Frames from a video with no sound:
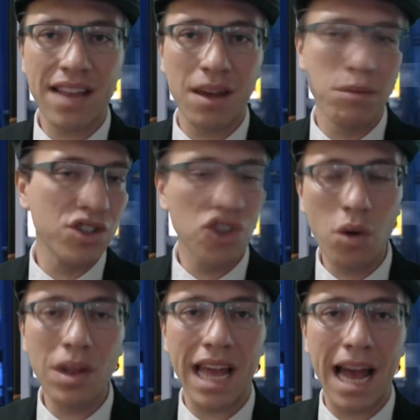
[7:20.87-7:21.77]
that was
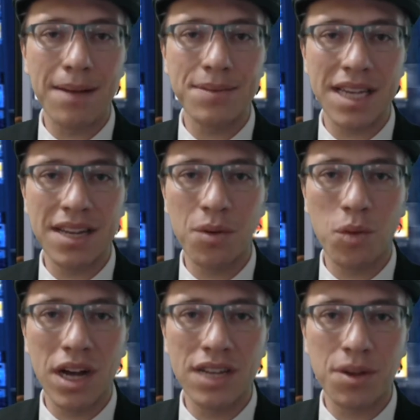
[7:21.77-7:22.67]
totally absent
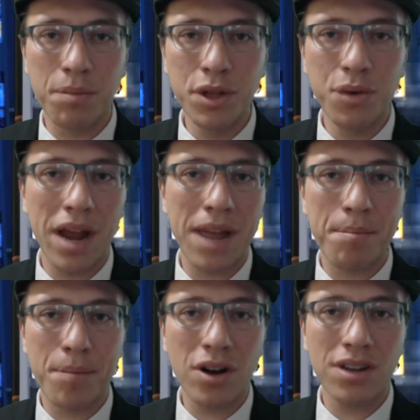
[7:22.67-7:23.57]
was Blue-Red
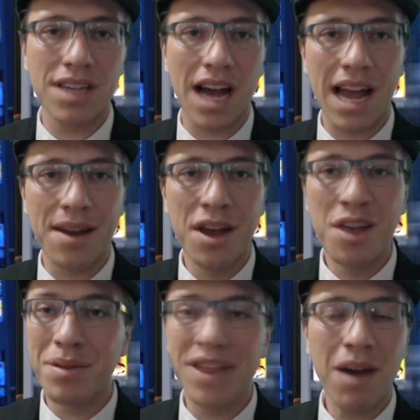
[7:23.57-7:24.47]
Murktide,
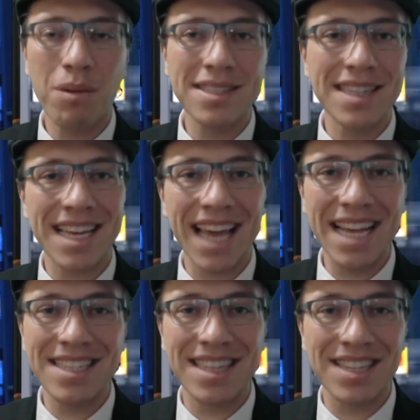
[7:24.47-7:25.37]
but that wasn't the
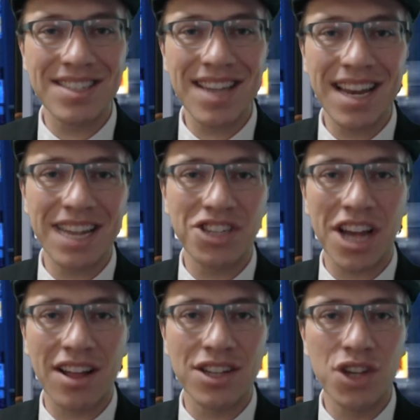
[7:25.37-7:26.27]
case in the Sunday
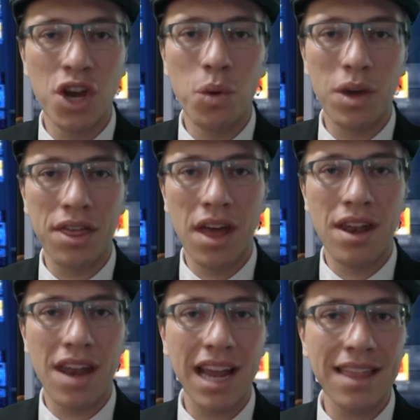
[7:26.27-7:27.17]
challenge, with
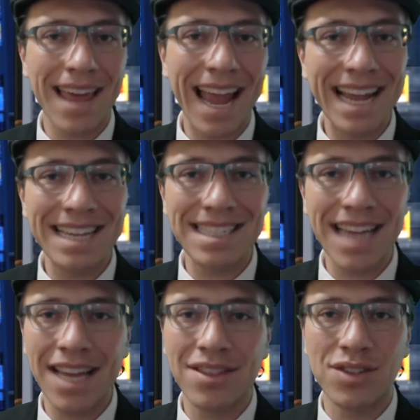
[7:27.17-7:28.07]
9th and
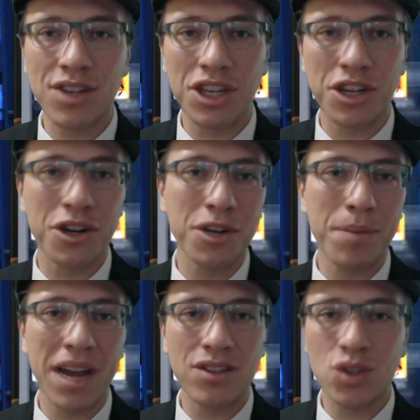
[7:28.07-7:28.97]
10th secured
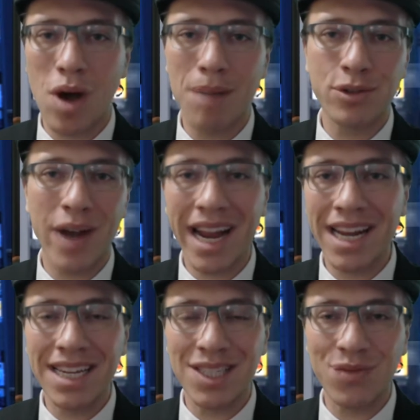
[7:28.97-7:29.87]
by the Swamp
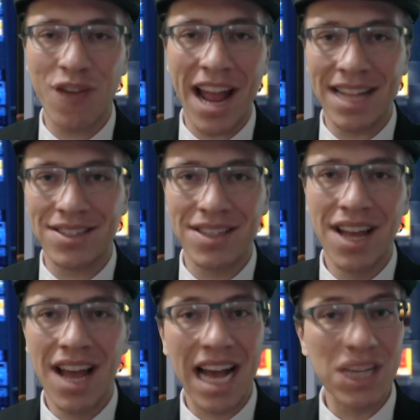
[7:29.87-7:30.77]
Dragon and his friends,
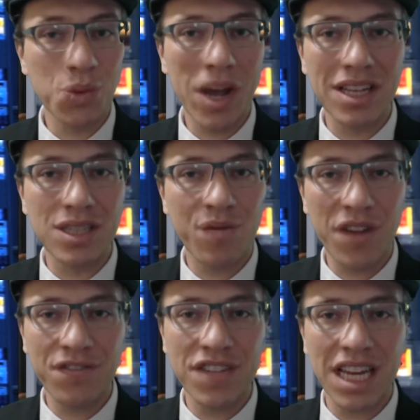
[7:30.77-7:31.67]
as well as
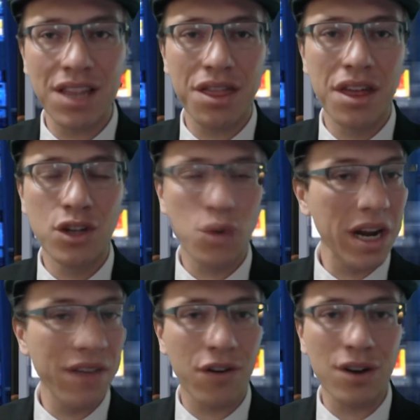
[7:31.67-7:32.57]
15th,
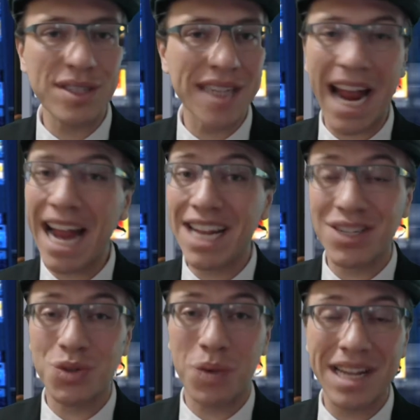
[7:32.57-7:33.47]
21st,
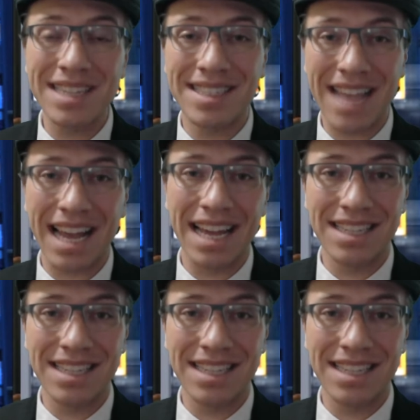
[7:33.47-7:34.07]
and 22nd.